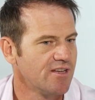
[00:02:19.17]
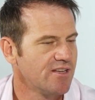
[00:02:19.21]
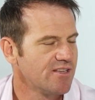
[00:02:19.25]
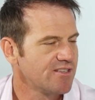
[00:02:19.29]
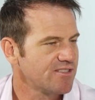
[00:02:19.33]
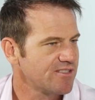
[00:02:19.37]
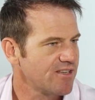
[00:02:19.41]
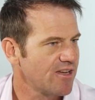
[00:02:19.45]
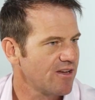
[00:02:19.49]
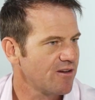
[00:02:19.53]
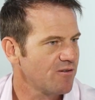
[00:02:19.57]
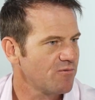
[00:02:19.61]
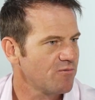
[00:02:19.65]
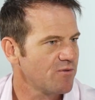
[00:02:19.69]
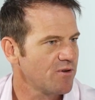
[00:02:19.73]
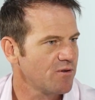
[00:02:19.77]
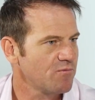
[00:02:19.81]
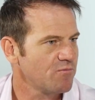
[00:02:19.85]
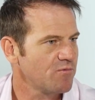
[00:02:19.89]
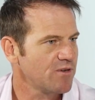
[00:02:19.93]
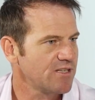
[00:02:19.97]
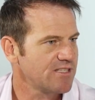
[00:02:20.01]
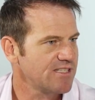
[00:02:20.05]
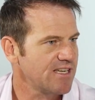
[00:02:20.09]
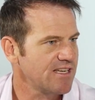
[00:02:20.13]
So we,
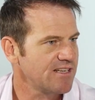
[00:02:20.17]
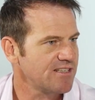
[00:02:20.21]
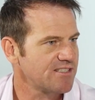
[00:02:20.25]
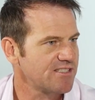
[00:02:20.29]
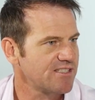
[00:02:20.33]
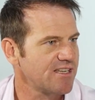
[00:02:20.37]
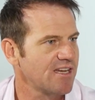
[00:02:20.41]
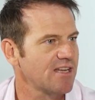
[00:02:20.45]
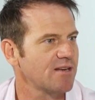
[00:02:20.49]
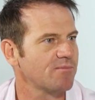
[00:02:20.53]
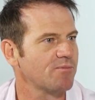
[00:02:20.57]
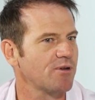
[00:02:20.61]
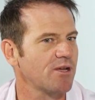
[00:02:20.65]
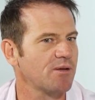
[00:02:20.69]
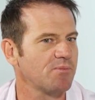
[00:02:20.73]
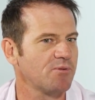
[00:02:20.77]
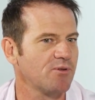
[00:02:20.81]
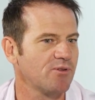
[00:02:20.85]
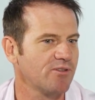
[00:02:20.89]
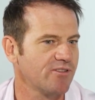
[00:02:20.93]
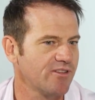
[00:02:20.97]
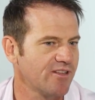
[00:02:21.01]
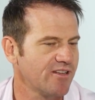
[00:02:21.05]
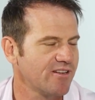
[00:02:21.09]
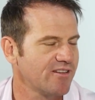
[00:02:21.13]
we tend to say to
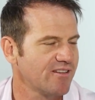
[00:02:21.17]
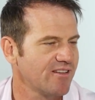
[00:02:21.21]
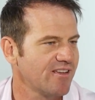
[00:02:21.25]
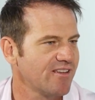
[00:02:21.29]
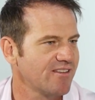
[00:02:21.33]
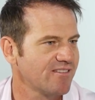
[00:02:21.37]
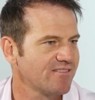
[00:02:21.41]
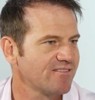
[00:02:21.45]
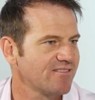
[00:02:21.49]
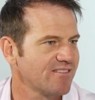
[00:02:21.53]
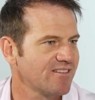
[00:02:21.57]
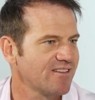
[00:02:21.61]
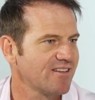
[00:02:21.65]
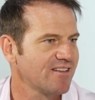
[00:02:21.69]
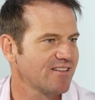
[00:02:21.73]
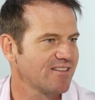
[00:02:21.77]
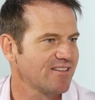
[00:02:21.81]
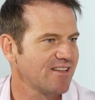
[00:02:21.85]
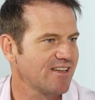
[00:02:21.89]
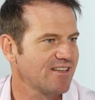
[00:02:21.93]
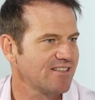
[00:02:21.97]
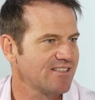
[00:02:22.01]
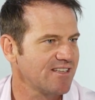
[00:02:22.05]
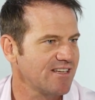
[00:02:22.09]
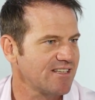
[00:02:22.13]
people that it, it,
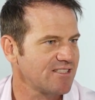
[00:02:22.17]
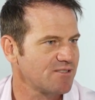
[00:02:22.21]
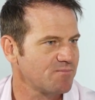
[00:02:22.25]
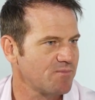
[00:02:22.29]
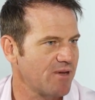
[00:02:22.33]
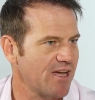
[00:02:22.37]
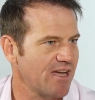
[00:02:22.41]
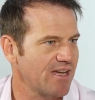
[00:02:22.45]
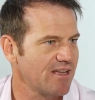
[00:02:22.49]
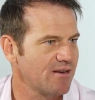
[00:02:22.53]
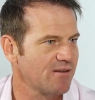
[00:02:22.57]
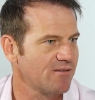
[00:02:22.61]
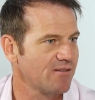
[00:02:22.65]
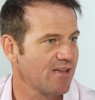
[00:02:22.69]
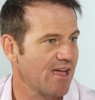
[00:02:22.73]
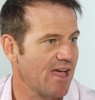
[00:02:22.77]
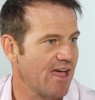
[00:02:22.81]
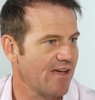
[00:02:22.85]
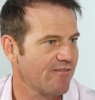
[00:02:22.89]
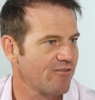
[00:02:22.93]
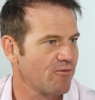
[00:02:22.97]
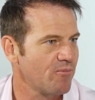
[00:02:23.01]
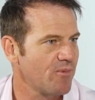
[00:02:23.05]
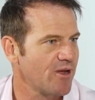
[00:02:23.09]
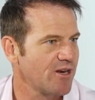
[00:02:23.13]
it does pay to
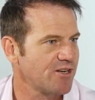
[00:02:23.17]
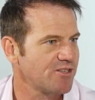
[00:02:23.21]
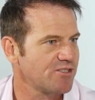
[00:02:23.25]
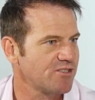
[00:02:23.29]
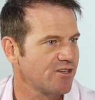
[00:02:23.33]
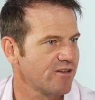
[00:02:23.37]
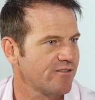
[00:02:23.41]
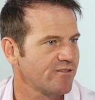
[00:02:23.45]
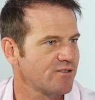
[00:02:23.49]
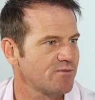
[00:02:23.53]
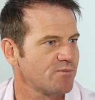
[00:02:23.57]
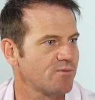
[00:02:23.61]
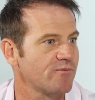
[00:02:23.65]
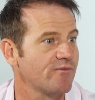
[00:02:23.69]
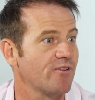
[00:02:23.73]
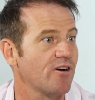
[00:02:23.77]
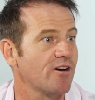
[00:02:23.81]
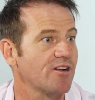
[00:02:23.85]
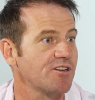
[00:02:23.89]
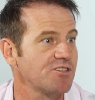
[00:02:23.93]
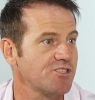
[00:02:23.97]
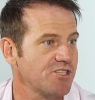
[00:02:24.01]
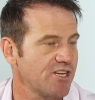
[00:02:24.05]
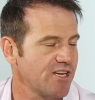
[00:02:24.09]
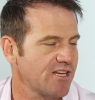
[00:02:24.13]
have a managed service
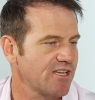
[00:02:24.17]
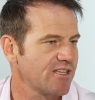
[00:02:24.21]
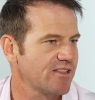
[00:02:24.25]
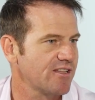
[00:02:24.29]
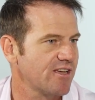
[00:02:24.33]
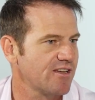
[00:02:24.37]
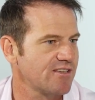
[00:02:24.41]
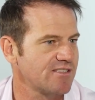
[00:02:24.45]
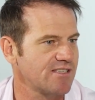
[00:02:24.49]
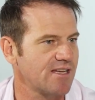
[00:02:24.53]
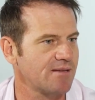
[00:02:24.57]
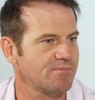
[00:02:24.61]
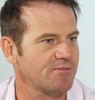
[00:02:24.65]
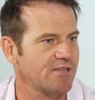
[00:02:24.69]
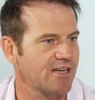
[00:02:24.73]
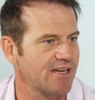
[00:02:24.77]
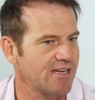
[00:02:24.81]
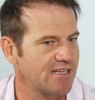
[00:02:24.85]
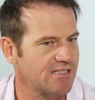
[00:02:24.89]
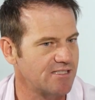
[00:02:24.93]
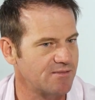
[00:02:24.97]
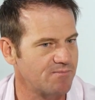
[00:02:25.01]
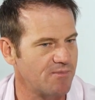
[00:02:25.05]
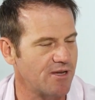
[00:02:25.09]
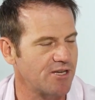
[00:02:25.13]
provider checking those
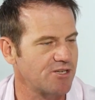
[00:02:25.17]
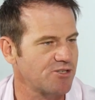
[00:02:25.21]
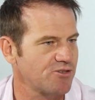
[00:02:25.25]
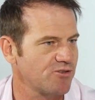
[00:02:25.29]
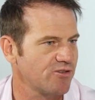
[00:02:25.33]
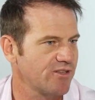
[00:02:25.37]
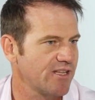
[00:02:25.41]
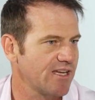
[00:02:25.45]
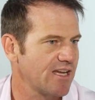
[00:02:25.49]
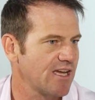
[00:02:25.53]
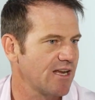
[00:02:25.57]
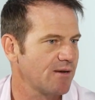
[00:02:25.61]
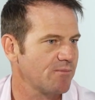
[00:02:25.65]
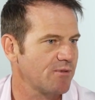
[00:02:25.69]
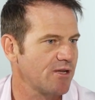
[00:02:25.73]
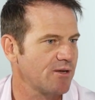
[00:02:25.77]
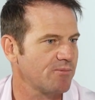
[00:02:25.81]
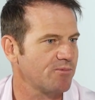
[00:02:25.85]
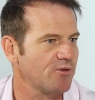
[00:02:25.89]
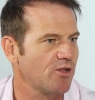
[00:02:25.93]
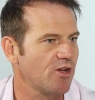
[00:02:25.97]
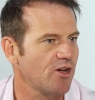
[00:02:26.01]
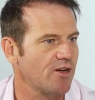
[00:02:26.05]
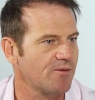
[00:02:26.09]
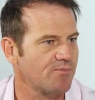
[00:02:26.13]
updates, make sure they're going to be
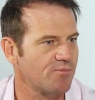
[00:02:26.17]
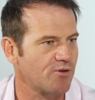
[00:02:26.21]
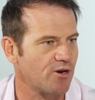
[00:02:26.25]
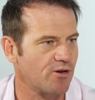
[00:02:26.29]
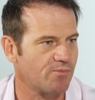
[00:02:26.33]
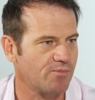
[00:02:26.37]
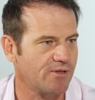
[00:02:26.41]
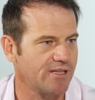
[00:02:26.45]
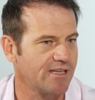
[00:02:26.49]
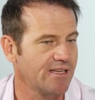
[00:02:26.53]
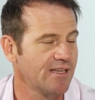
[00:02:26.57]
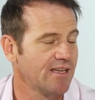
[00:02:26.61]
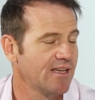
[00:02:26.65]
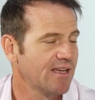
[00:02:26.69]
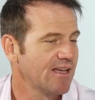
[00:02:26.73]
applied properly,